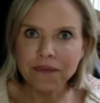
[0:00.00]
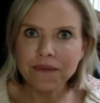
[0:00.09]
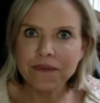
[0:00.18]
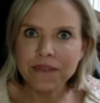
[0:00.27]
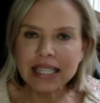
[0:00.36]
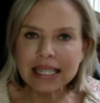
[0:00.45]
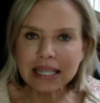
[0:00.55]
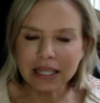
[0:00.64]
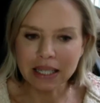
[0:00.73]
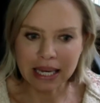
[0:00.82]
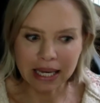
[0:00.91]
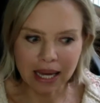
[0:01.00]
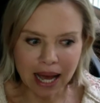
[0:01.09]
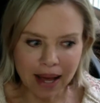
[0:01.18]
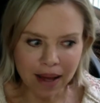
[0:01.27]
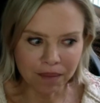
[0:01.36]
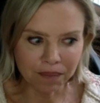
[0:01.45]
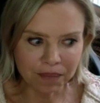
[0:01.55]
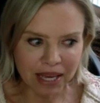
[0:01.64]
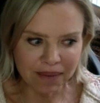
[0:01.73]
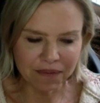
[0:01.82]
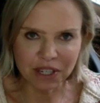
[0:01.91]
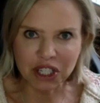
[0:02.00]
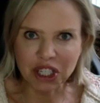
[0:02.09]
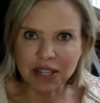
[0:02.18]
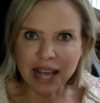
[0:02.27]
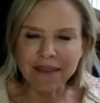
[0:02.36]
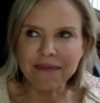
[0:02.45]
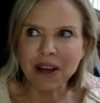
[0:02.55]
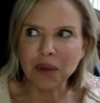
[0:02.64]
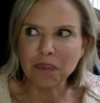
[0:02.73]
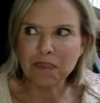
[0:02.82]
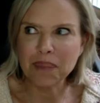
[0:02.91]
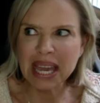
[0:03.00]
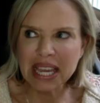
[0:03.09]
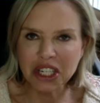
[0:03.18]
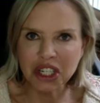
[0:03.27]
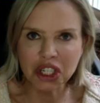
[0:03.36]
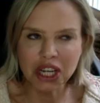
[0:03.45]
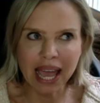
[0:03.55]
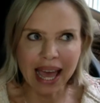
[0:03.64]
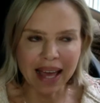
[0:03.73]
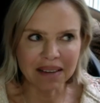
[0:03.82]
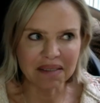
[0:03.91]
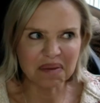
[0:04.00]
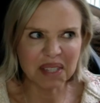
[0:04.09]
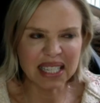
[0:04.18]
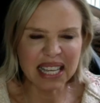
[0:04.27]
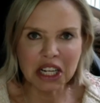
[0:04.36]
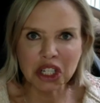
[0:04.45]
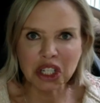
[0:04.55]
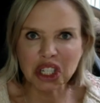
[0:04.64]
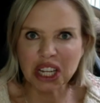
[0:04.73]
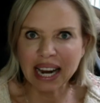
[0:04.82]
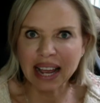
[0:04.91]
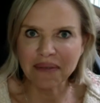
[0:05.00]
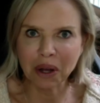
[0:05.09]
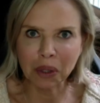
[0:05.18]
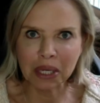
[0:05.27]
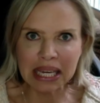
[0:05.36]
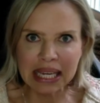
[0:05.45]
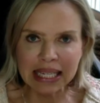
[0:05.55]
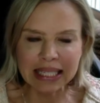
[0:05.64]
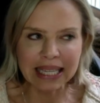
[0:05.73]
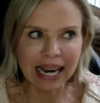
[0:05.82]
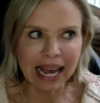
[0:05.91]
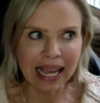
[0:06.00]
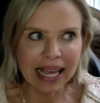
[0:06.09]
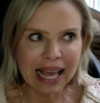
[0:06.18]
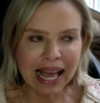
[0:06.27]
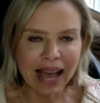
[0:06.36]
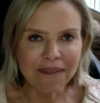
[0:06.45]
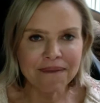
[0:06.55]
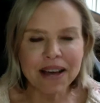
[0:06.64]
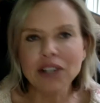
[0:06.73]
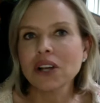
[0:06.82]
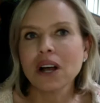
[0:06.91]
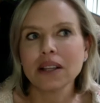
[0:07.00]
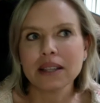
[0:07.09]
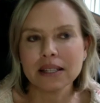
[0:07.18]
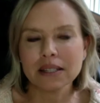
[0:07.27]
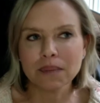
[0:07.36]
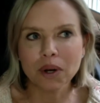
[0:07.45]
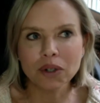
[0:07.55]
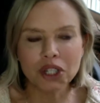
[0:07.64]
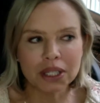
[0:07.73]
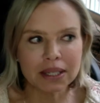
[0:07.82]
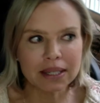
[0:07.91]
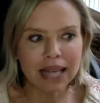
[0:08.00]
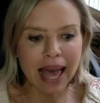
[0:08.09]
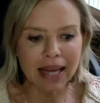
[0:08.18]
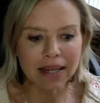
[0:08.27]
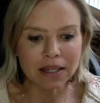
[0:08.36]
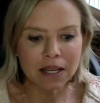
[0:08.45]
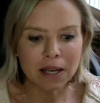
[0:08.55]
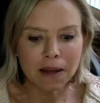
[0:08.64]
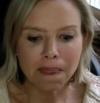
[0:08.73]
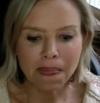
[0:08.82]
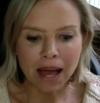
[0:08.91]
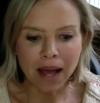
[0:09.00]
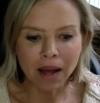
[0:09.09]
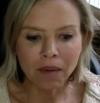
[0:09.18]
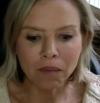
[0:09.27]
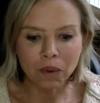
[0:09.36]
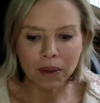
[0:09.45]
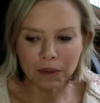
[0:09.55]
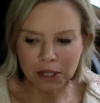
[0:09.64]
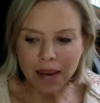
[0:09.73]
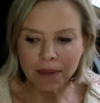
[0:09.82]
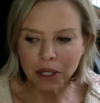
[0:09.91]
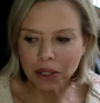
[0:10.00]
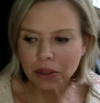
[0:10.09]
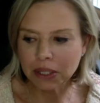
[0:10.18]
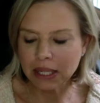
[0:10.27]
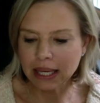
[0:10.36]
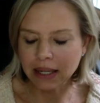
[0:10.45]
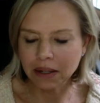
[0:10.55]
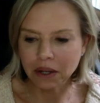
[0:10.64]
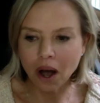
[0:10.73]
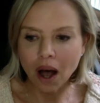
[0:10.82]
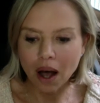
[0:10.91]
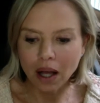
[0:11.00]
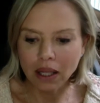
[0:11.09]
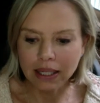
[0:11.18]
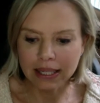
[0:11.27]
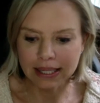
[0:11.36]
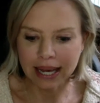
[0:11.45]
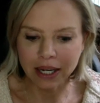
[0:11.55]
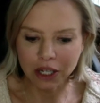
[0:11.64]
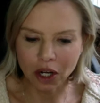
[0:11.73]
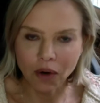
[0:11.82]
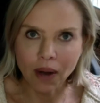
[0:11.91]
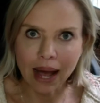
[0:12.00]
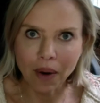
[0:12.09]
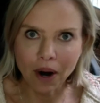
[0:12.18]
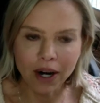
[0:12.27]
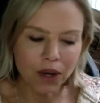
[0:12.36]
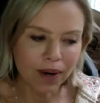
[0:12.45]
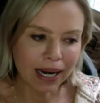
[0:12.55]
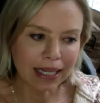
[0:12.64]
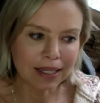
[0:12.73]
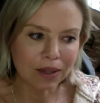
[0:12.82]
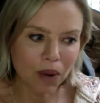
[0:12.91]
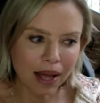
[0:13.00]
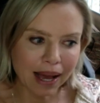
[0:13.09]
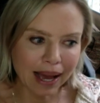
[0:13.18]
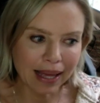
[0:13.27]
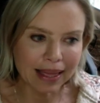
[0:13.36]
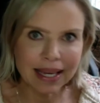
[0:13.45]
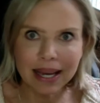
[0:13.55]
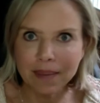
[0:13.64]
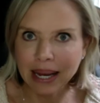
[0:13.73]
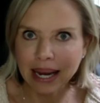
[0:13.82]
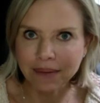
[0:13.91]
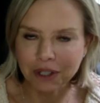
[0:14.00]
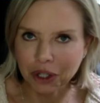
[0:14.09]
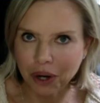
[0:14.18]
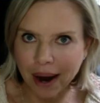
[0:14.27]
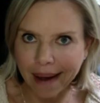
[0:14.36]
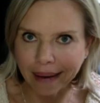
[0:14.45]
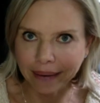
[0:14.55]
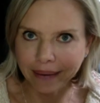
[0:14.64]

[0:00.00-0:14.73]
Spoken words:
physically, it just, I felt pinched and cinched, and I felt heat, and I felt all of these emotions. And it was coming close to the end of the call, and he said, how are you? And I said, well, I think I might have to cry